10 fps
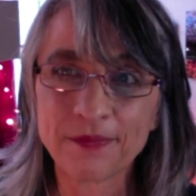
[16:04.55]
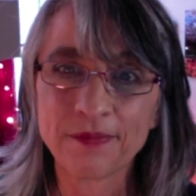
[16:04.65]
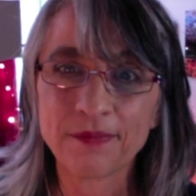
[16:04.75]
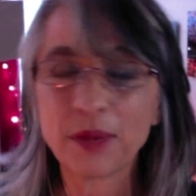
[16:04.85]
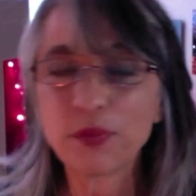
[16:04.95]

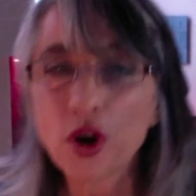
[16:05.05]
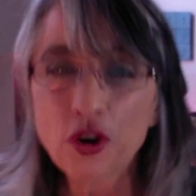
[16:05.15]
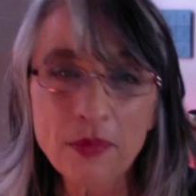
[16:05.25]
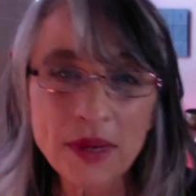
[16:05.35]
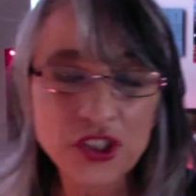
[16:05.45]
my
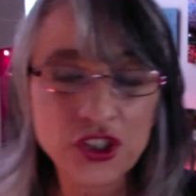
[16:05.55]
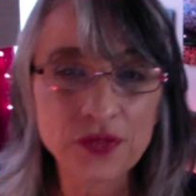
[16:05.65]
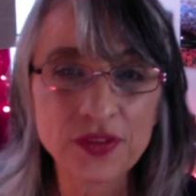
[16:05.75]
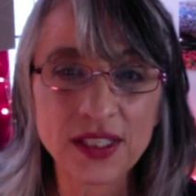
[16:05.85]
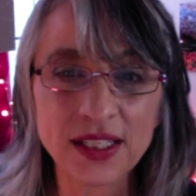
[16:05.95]
program has
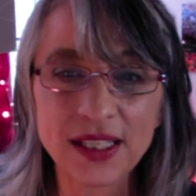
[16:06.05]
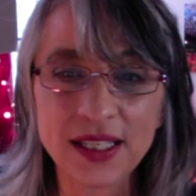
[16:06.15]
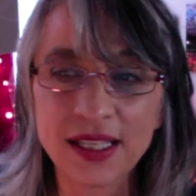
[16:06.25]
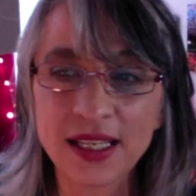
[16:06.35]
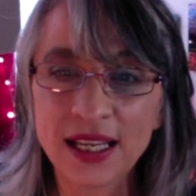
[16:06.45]
shifted